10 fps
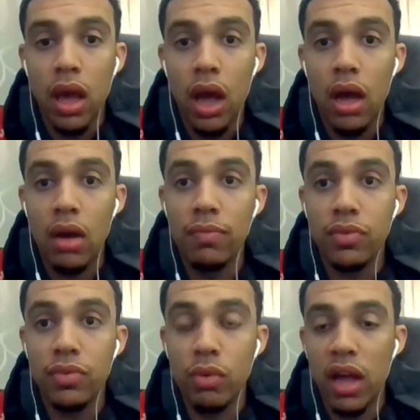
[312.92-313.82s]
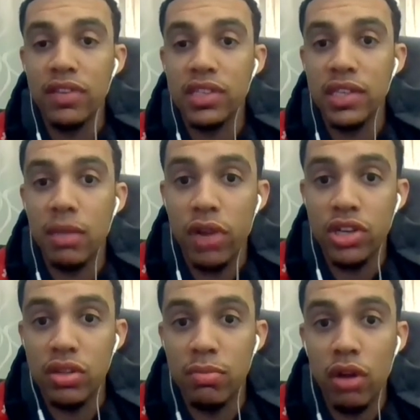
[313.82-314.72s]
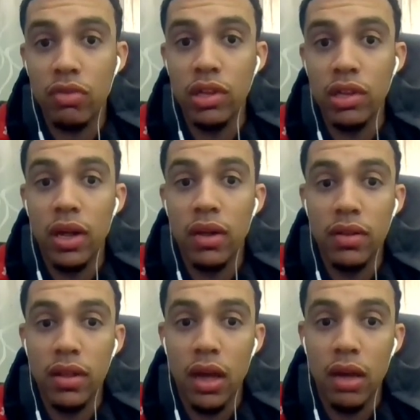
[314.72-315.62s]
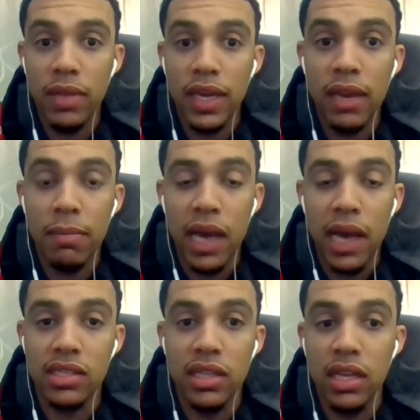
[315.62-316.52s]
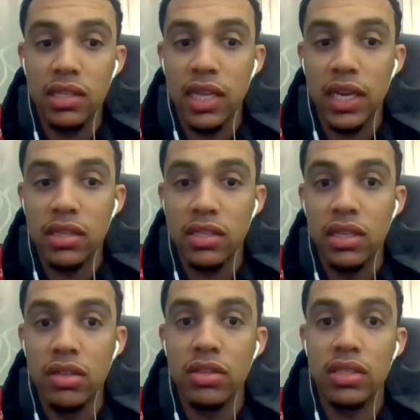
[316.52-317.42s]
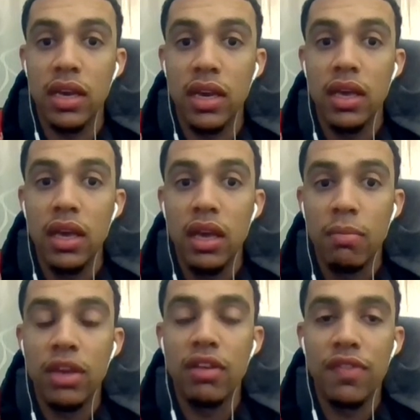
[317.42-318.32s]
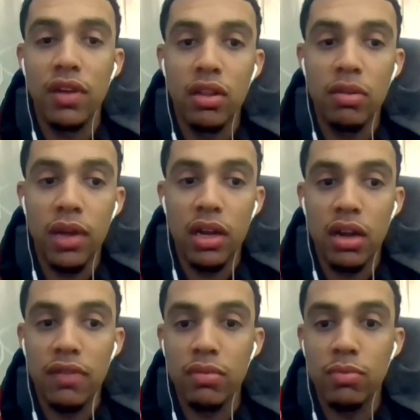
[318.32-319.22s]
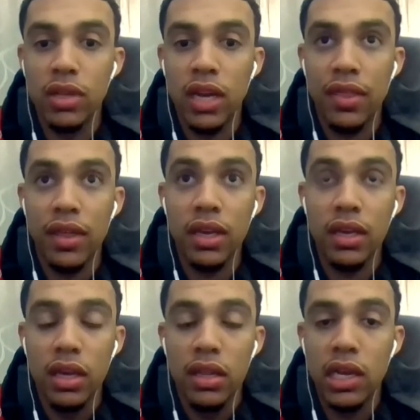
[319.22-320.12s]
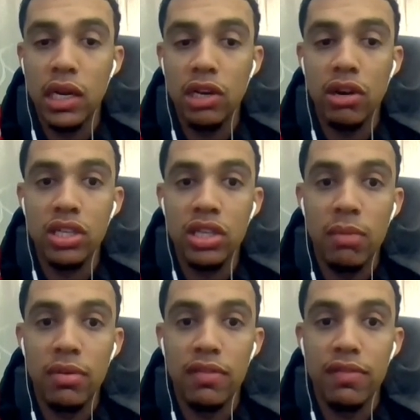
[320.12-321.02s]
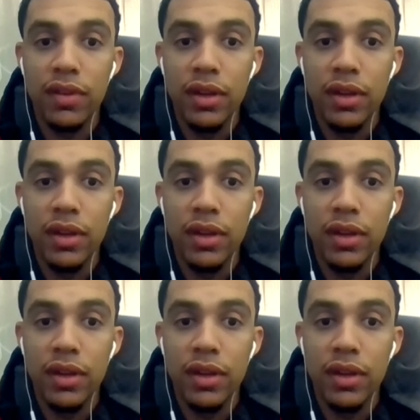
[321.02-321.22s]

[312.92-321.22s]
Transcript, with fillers: Um, well, obviously they pressure the ball really well. Um, they get in passing lanes, they get steals, they make you feel a little bit uncomfortable, and I think they did a great job of